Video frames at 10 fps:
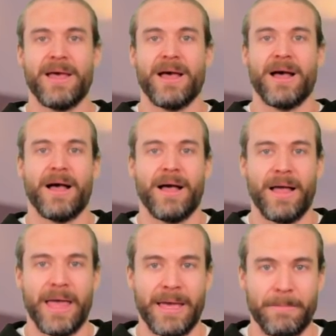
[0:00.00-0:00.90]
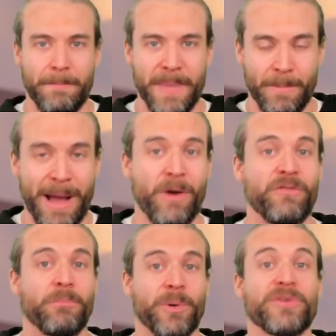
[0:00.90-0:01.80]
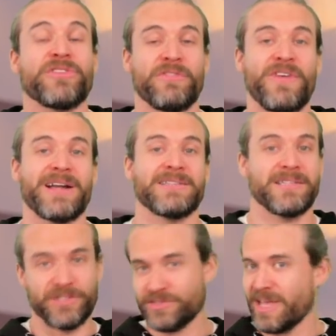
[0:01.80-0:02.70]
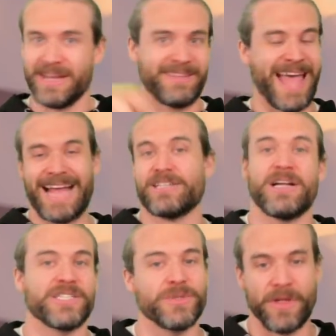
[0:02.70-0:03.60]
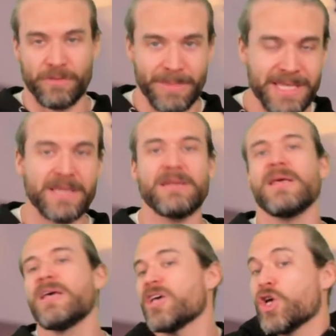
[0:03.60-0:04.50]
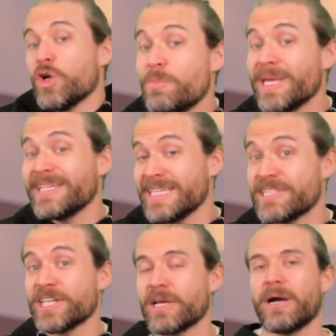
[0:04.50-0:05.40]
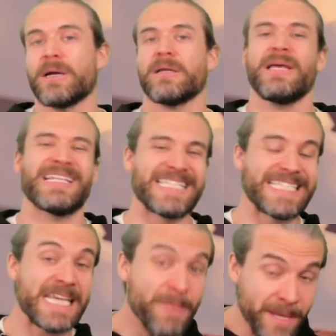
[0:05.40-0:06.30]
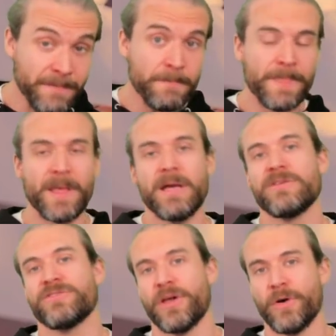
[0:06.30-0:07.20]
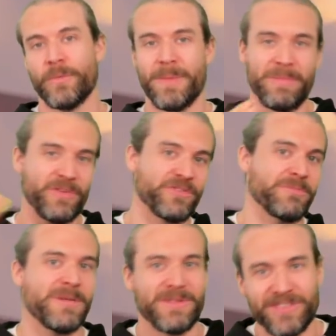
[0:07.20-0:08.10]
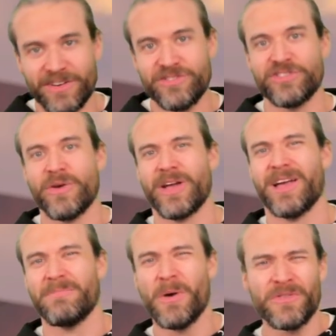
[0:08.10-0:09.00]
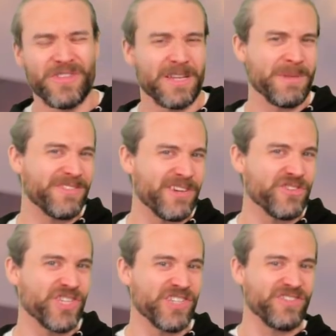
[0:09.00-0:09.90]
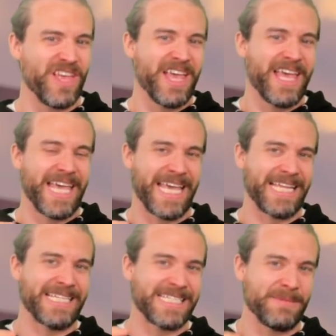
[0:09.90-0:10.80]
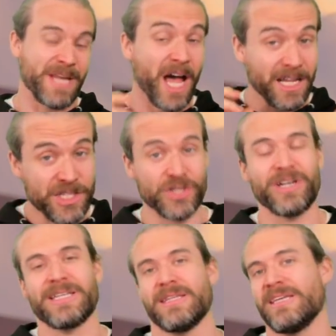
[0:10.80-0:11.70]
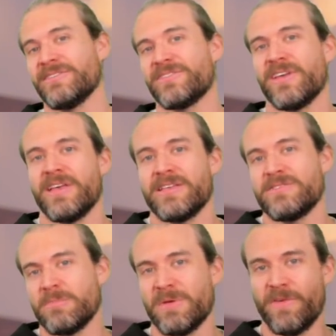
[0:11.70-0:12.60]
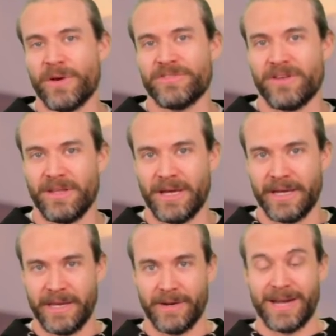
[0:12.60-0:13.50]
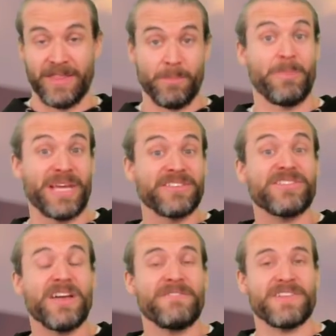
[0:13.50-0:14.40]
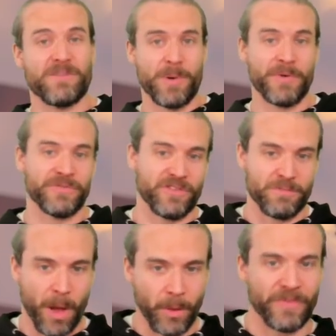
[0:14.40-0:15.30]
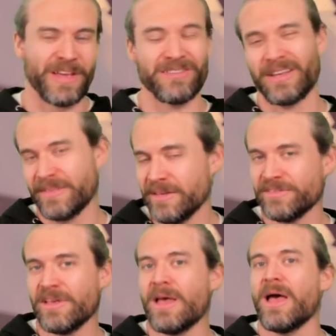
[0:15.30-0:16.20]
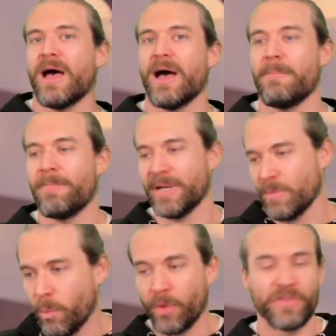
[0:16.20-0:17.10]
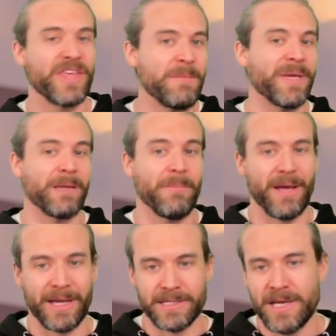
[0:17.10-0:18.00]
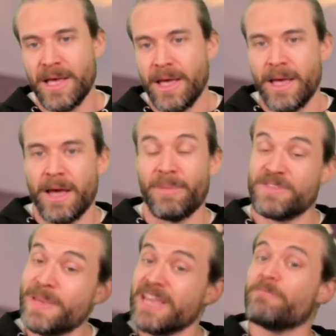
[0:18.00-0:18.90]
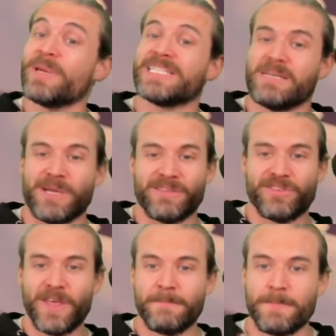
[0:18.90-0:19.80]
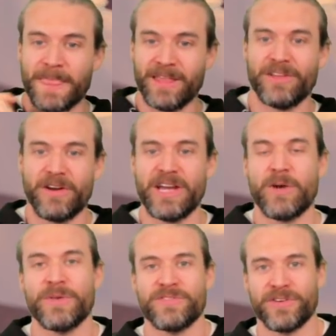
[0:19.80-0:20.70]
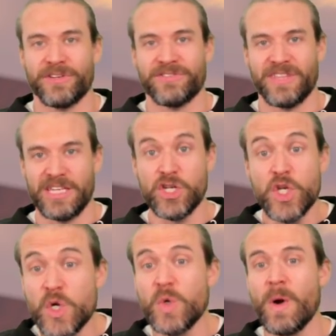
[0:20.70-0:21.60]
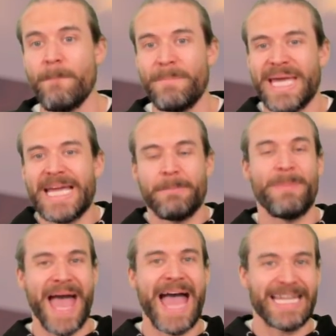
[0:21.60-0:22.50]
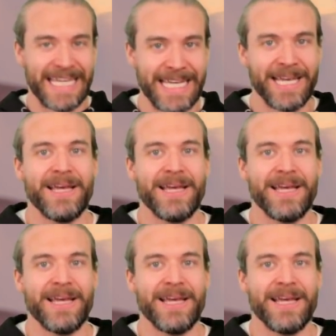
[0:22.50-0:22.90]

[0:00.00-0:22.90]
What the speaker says: a powerful burst effect, just kind of tagged on to another minion, could be a decent card. It's a demon, so maybe there's some demon synergies going on. Most of the demon synergies in Demon Hunter, at least, seem to be focused on kind of the big stuff as opposed to smaller things like this, but worth keeping in mind. But speaking of big demons, Illidari Inquisitor is the new big baddie